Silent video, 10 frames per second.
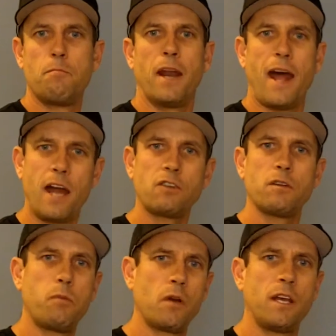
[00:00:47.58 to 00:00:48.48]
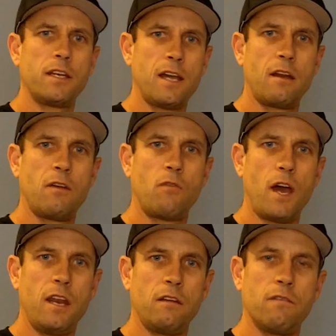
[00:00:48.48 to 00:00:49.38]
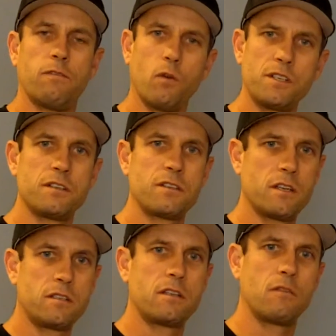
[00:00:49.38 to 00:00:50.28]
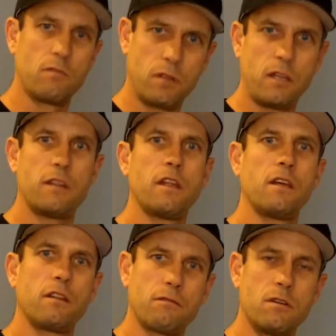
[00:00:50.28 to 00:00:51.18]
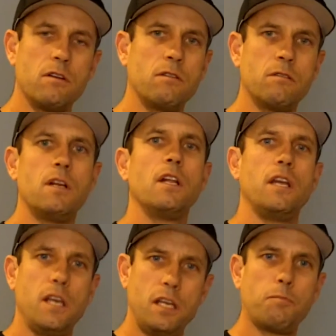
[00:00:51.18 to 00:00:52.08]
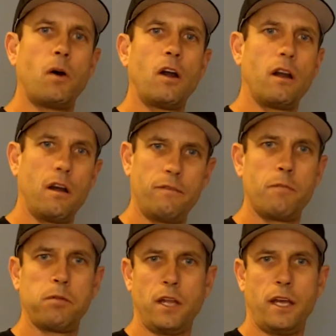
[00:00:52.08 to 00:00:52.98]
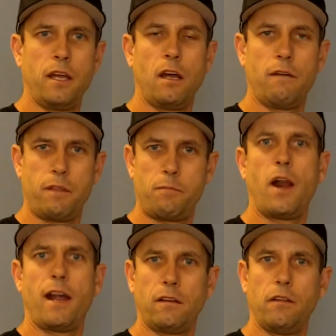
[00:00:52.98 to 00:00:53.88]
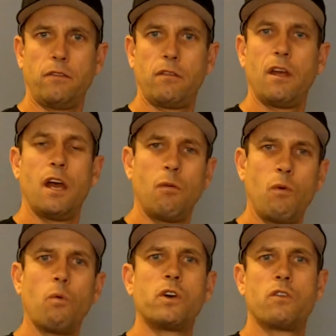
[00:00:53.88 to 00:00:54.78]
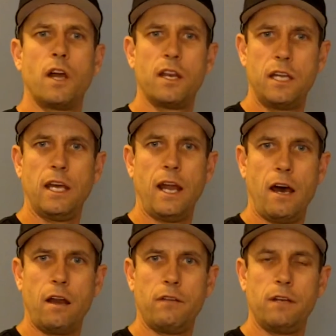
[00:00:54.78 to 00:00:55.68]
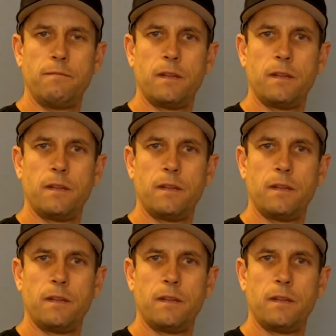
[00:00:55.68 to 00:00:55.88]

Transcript: But actually putting it down in writing forces us to really think through each part of the plan, of the practice, and what we're trying to get out of it.